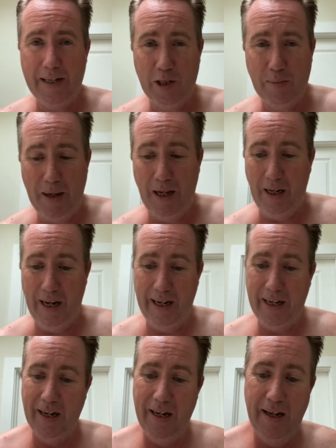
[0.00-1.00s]
smell
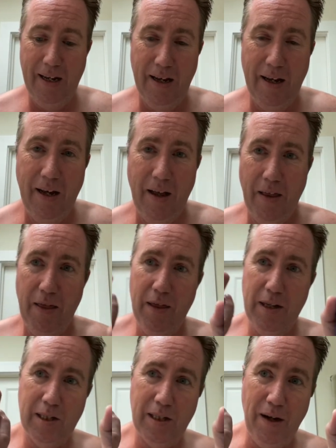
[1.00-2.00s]
like
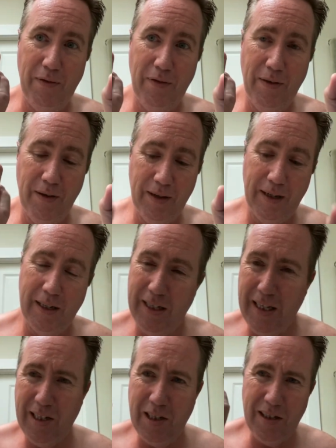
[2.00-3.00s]
this stuff. Because
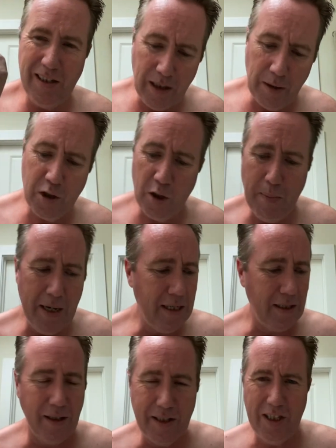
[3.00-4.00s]
this is a little too medicinal. It's